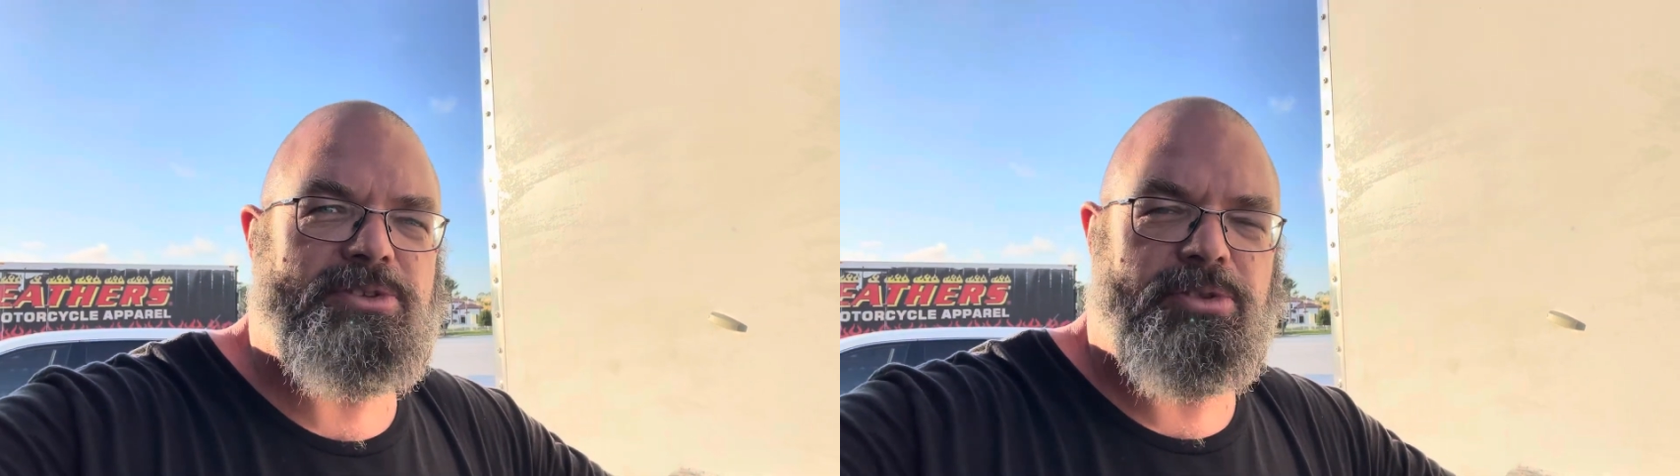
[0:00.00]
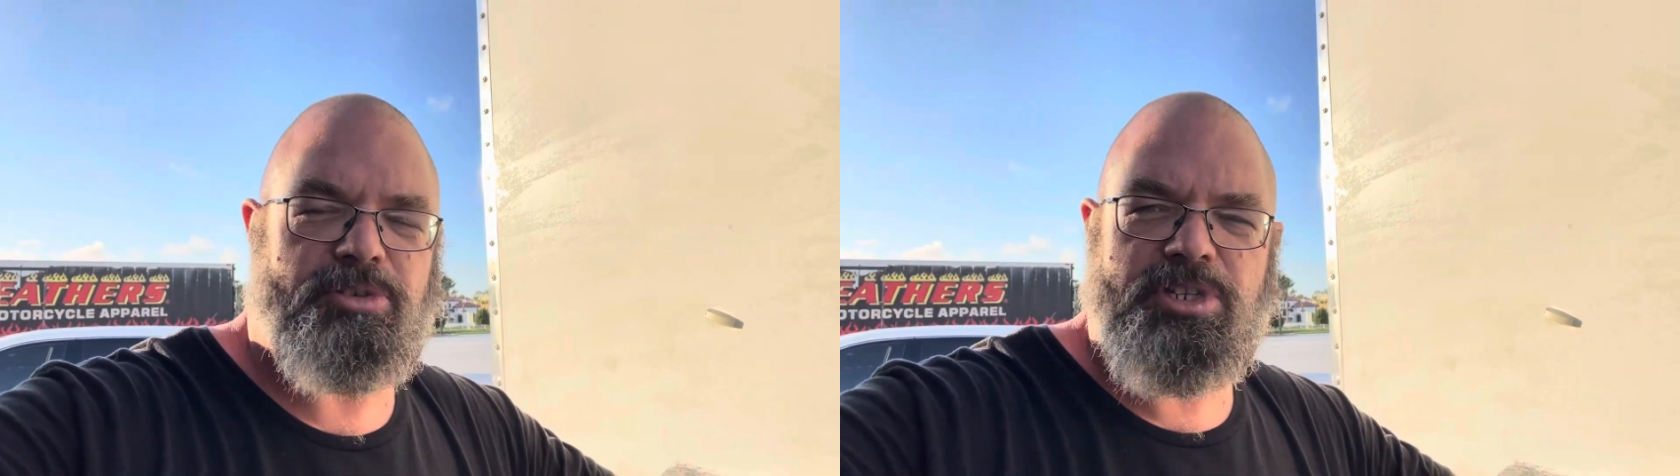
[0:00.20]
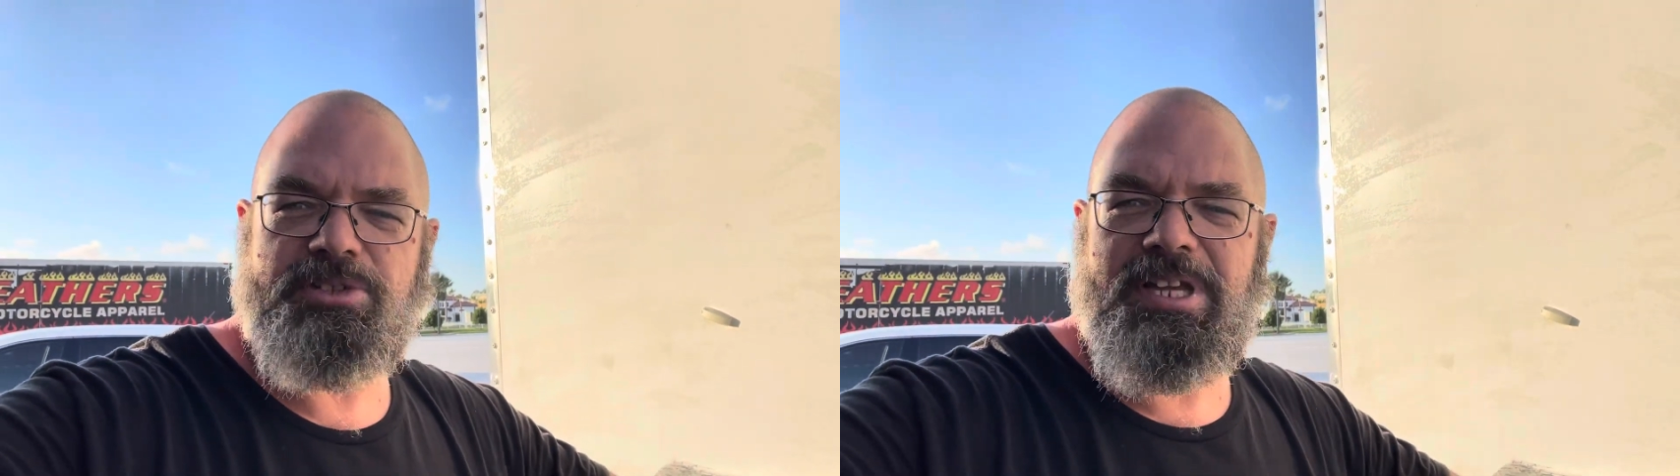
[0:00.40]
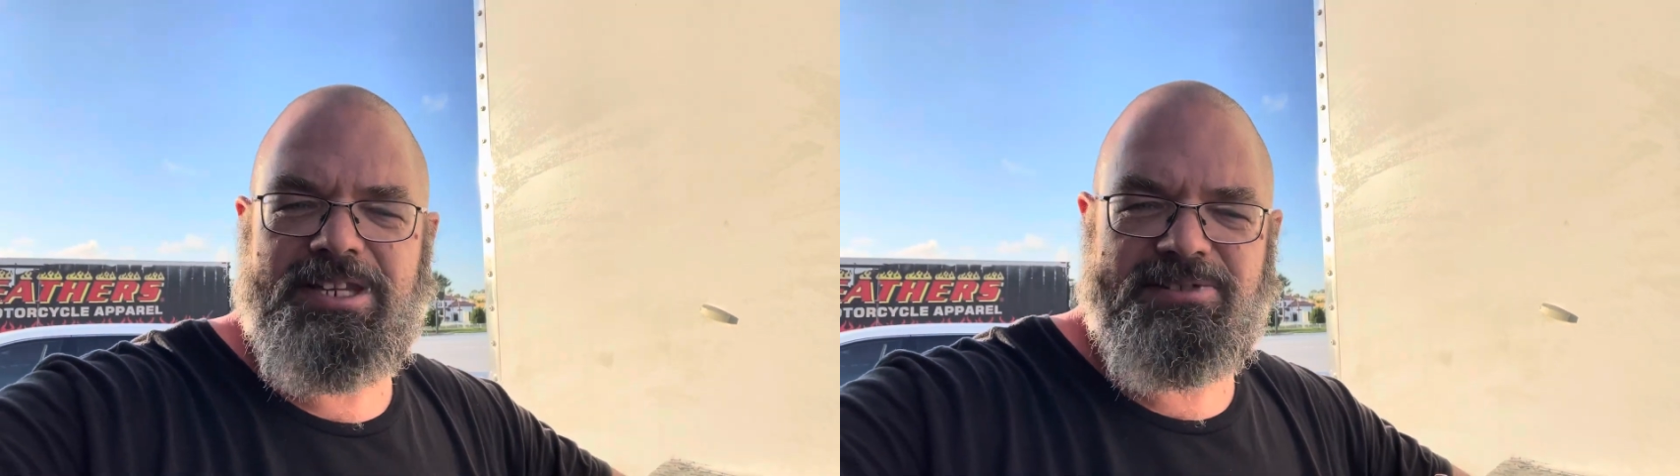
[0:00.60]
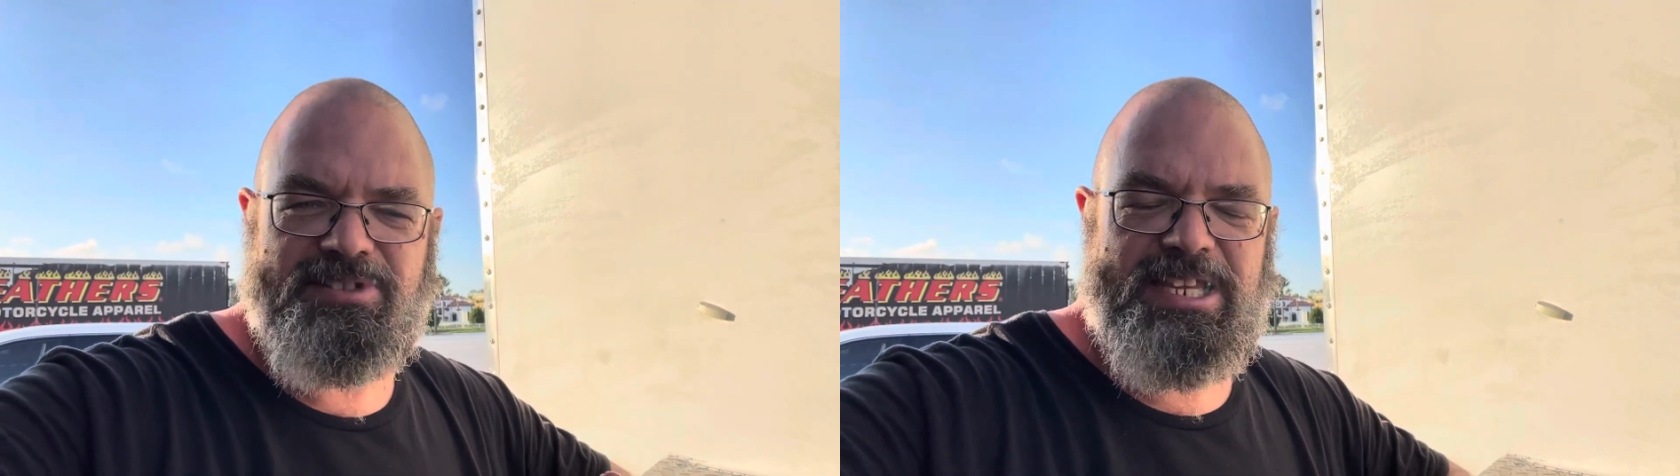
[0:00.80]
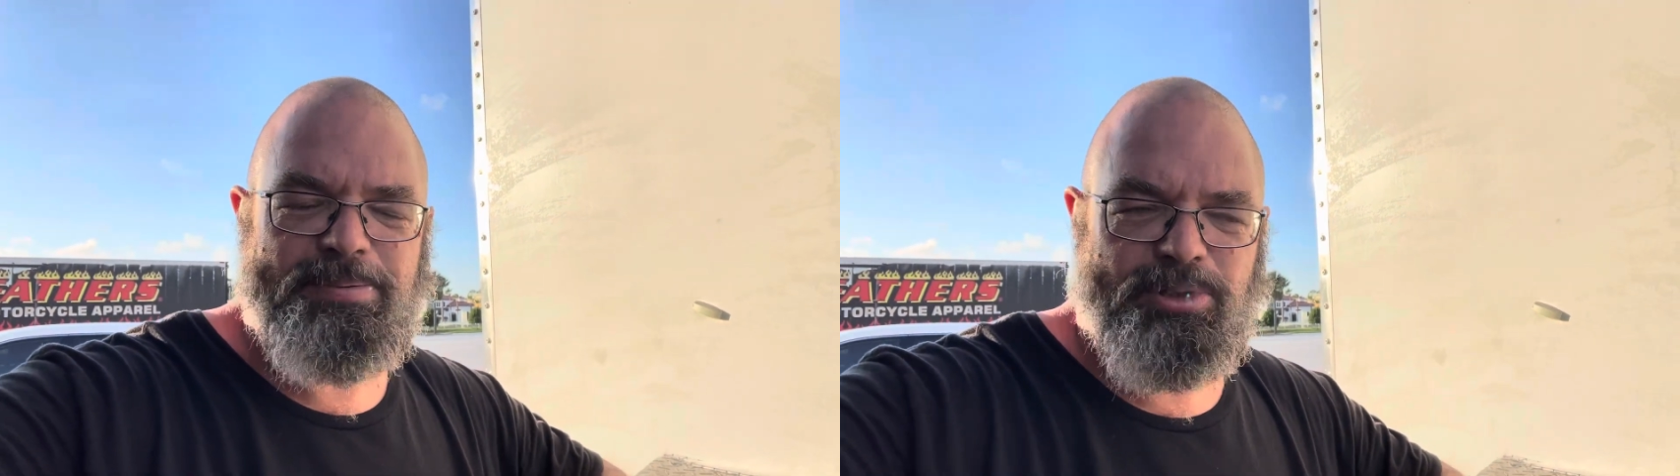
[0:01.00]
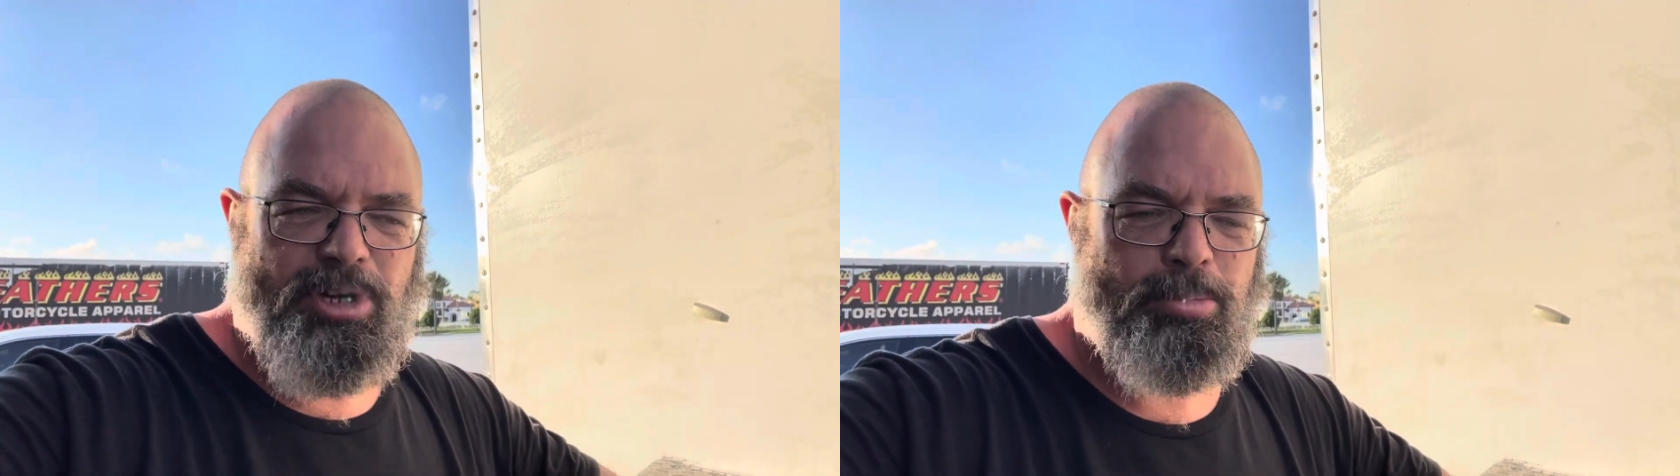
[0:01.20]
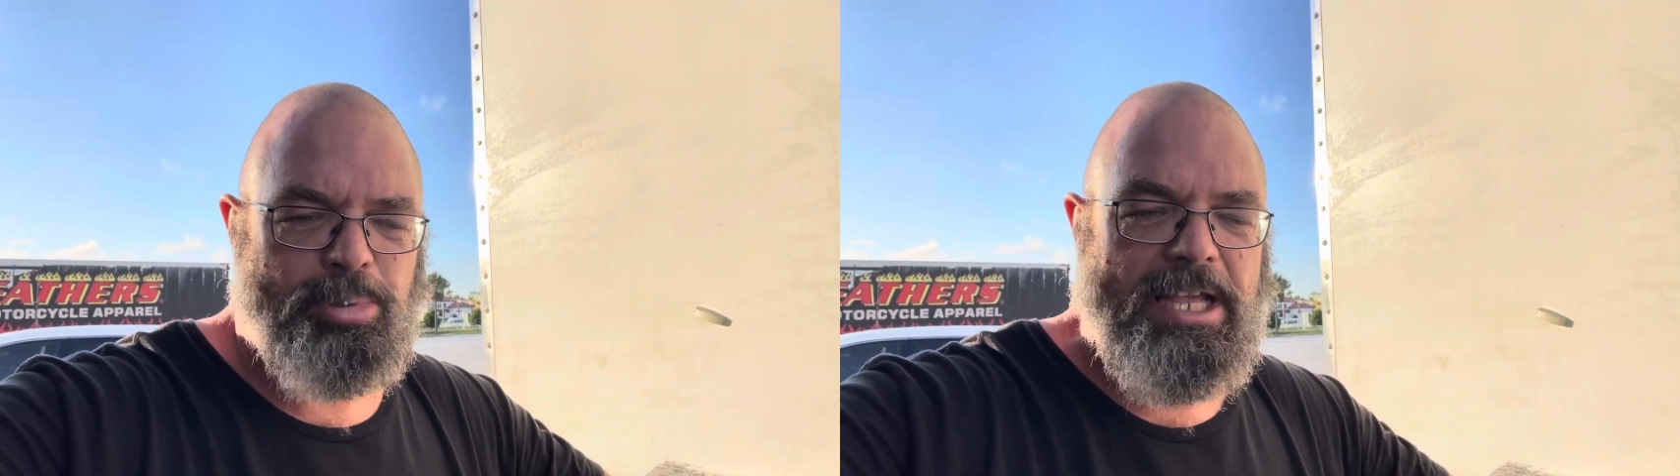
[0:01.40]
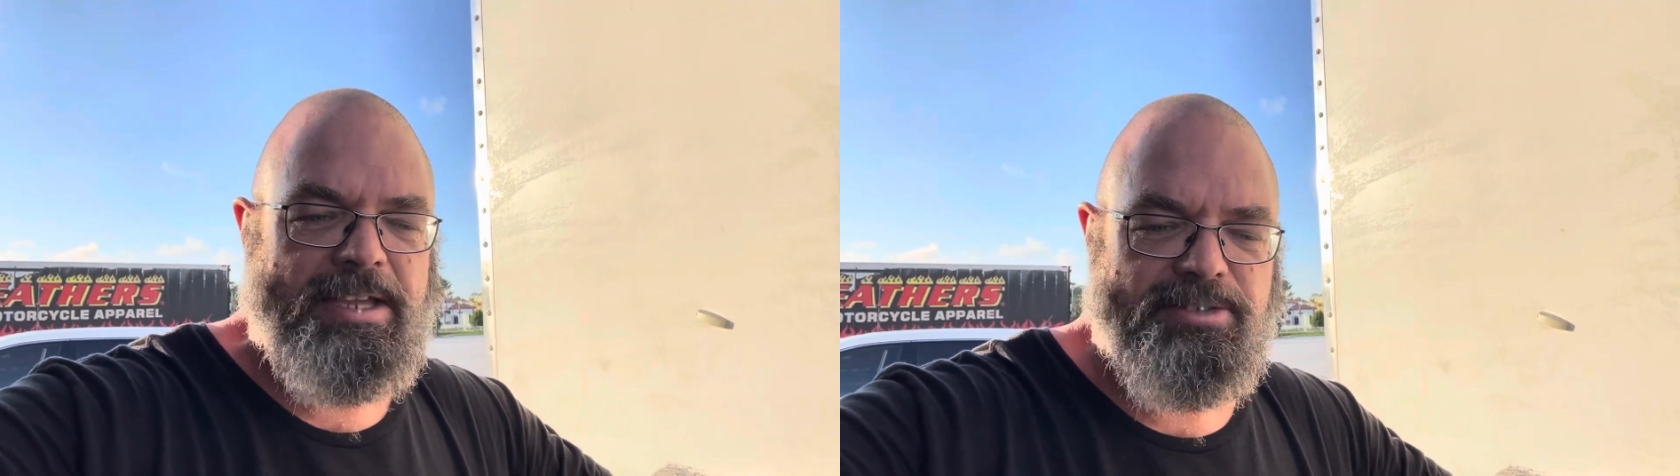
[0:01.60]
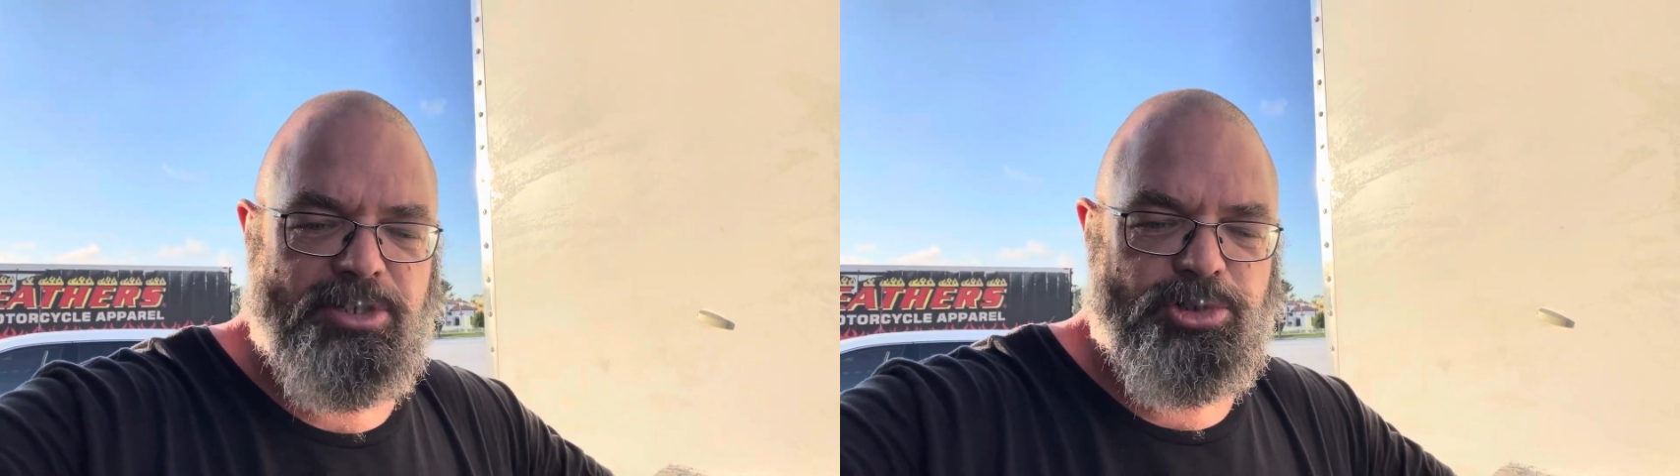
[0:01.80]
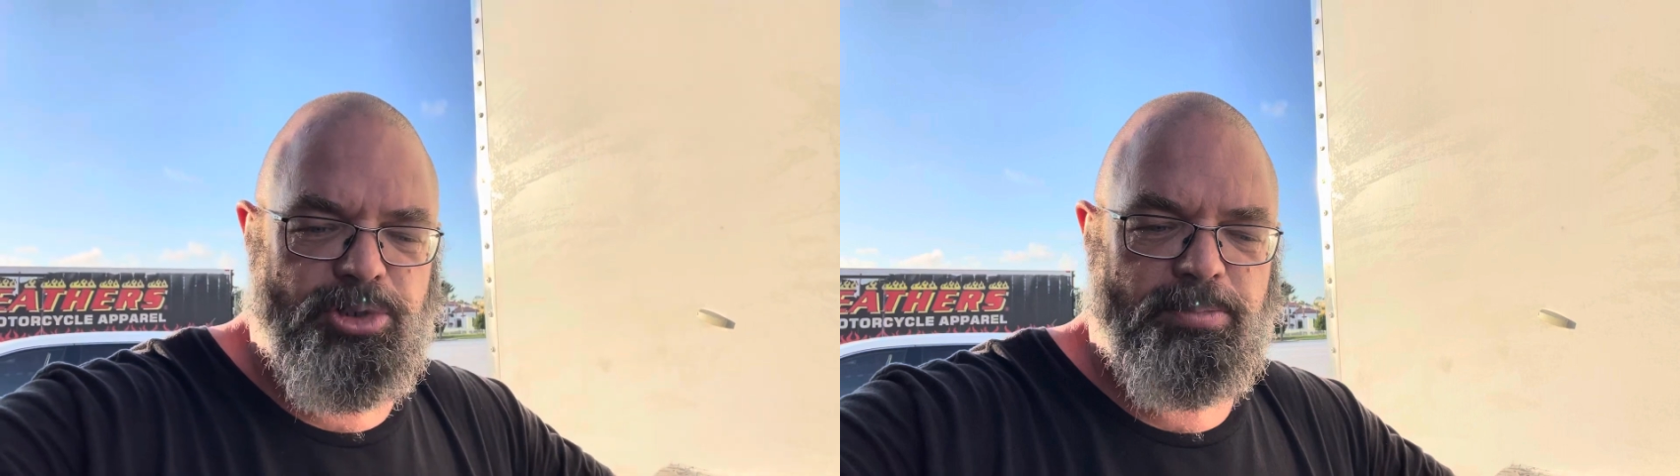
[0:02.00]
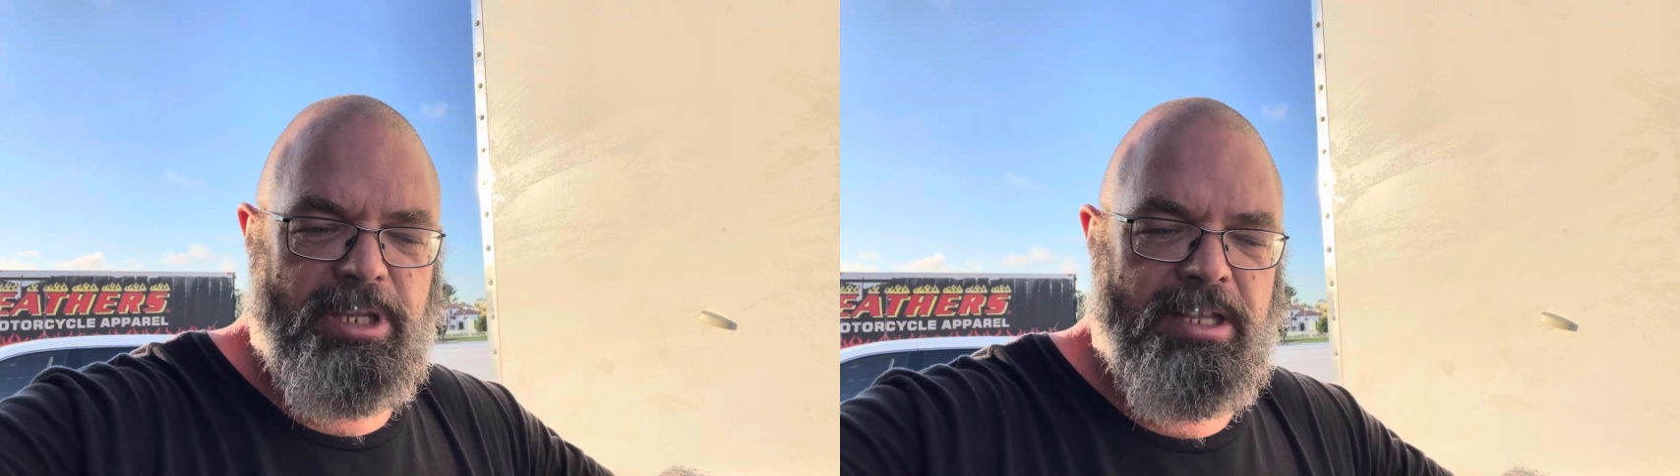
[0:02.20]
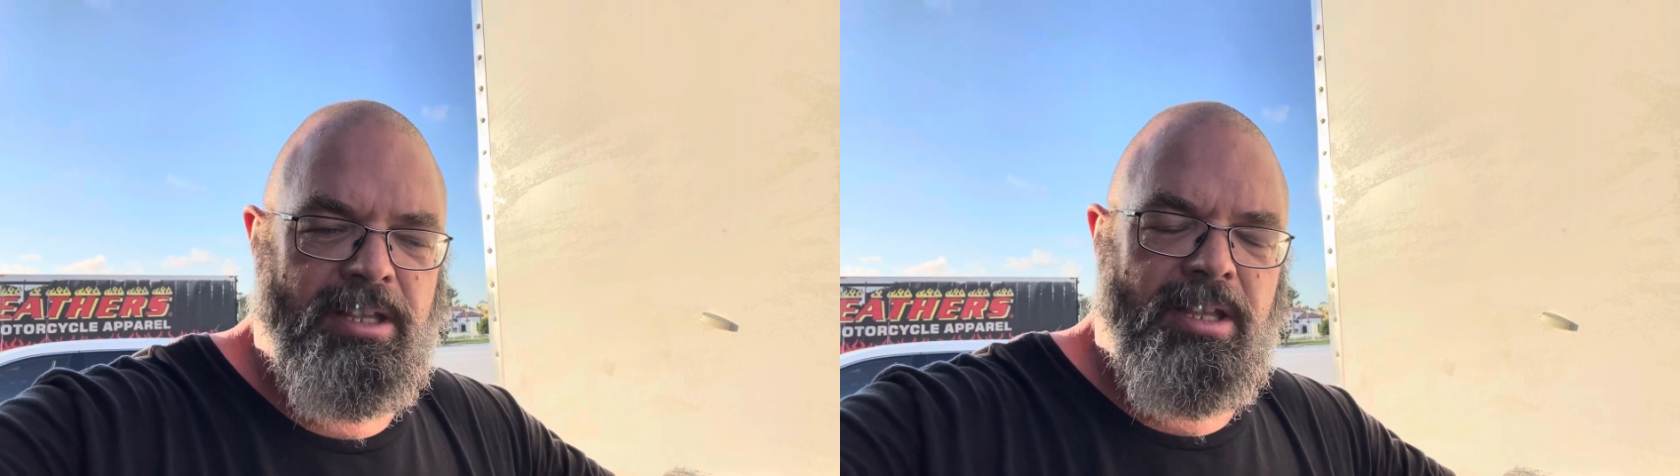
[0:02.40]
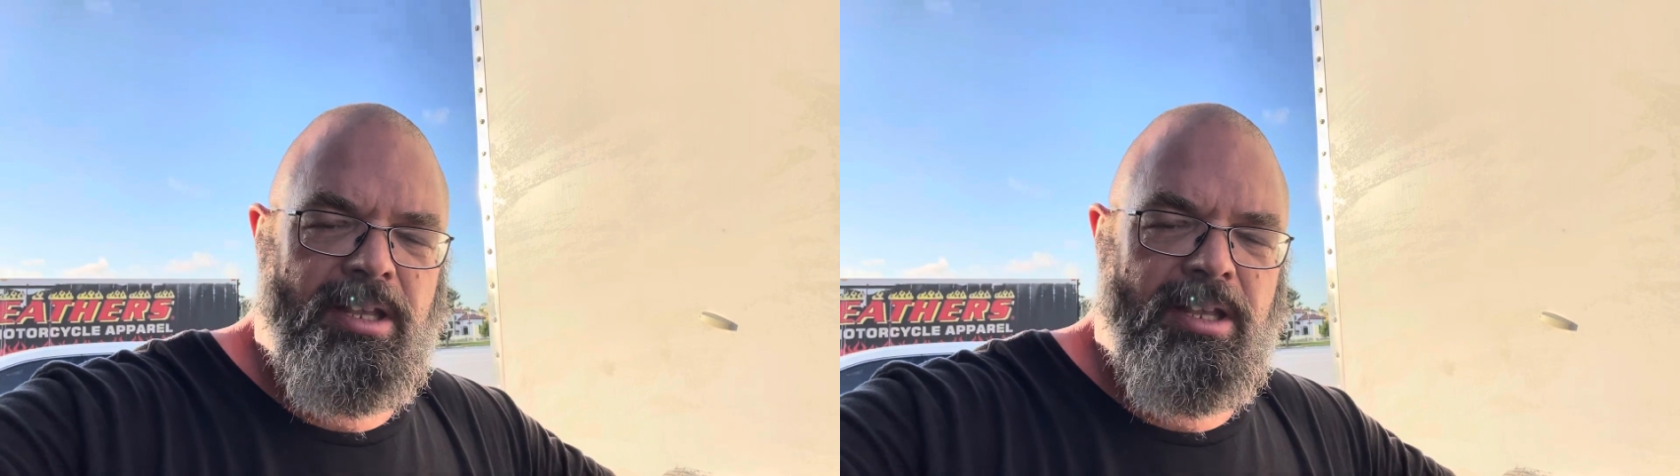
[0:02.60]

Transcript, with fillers: So they're just not as deep and dark black as they should be.